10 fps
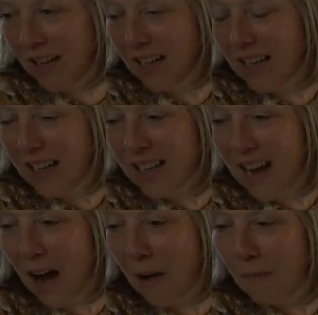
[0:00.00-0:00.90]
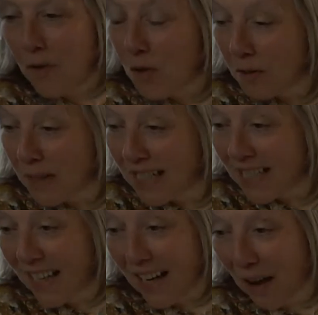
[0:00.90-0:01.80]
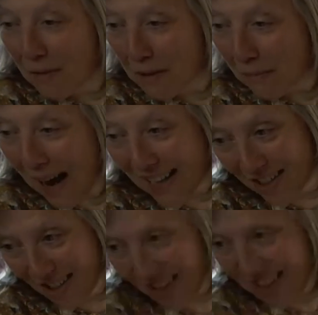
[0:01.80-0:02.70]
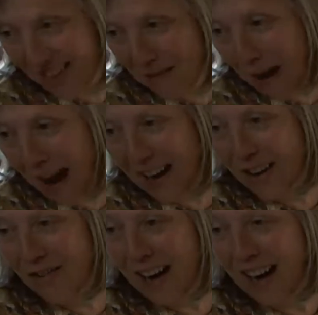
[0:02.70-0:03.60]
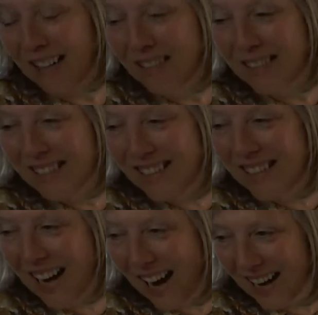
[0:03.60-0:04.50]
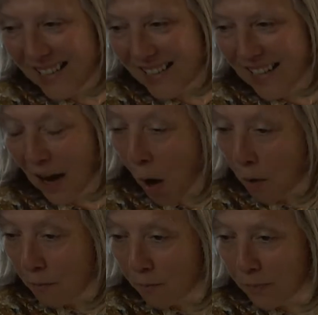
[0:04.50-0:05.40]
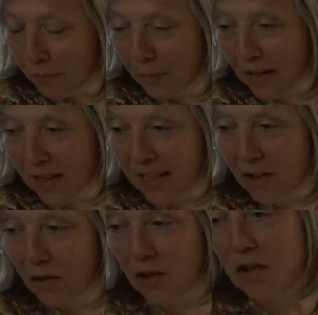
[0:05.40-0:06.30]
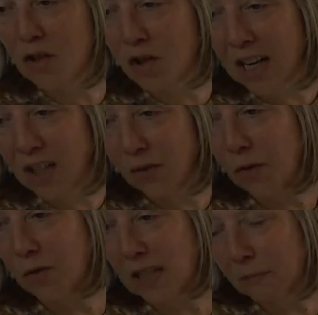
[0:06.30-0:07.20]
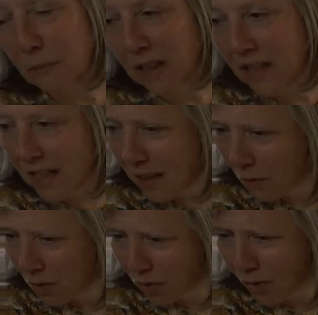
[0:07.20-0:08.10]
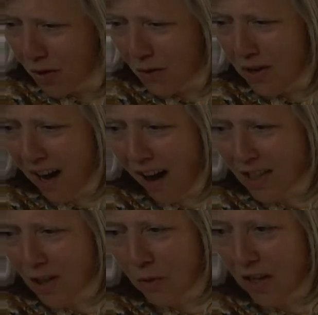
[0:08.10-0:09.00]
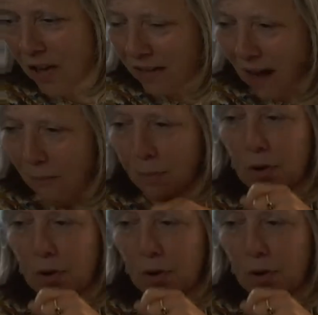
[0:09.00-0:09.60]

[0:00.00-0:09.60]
and um, just knitting, I would imagine, in the background. Yes, yeah, I hope that it's not as stressful this Monday as it was for you last week. You had that